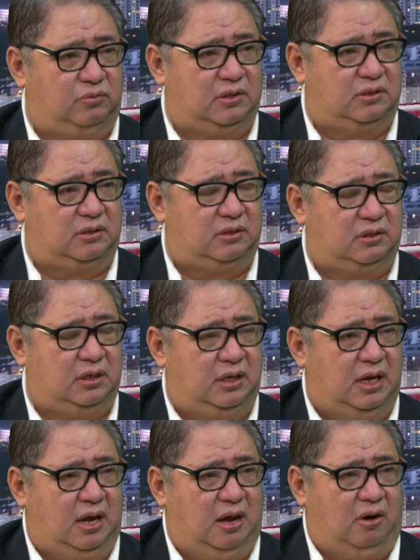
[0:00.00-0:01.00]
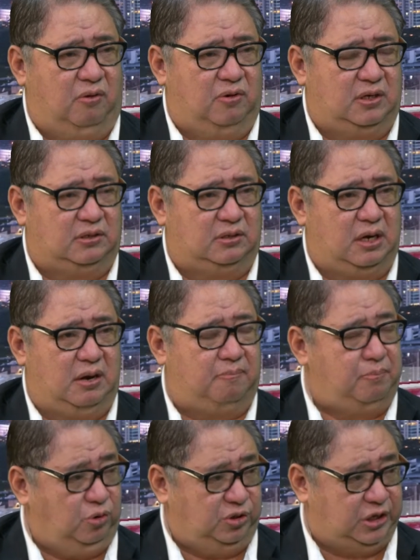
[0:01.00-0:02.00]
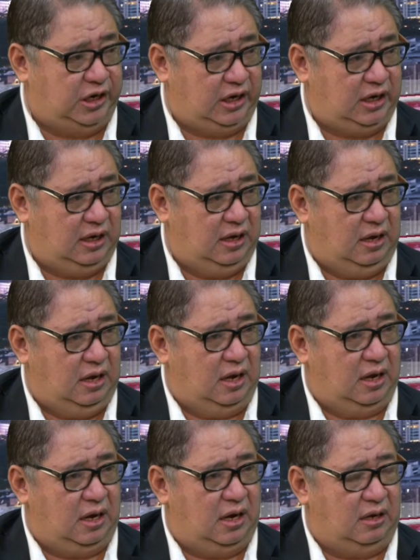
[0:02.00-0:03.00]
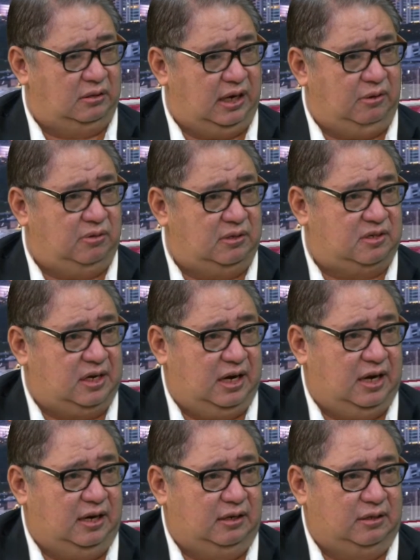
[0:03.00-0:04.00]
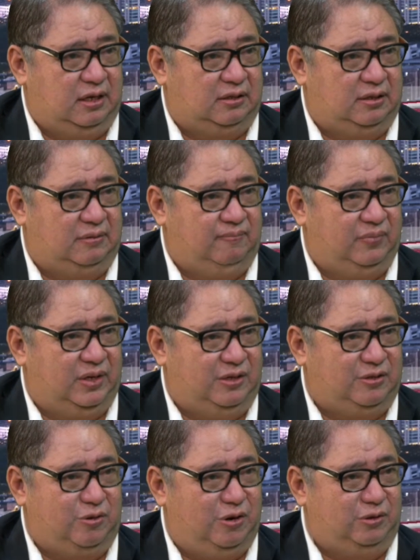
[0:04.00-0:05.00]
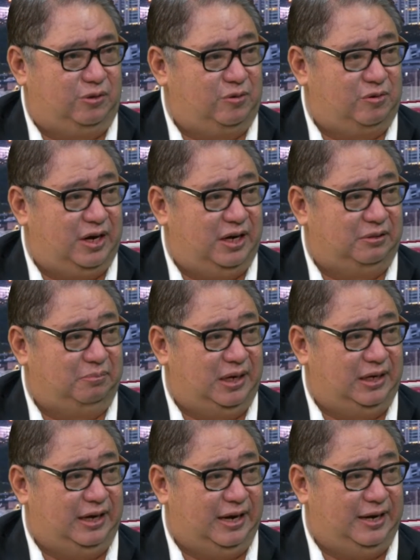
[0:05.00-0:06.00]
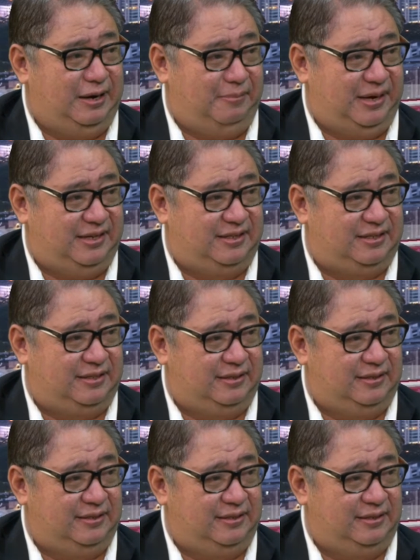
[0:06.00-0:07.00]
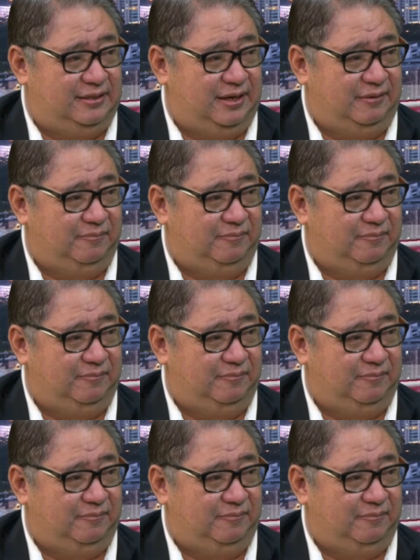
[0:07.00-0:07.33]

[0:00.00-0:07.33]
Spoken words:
was pushing. They were saying that he's going to create many enemies. Right?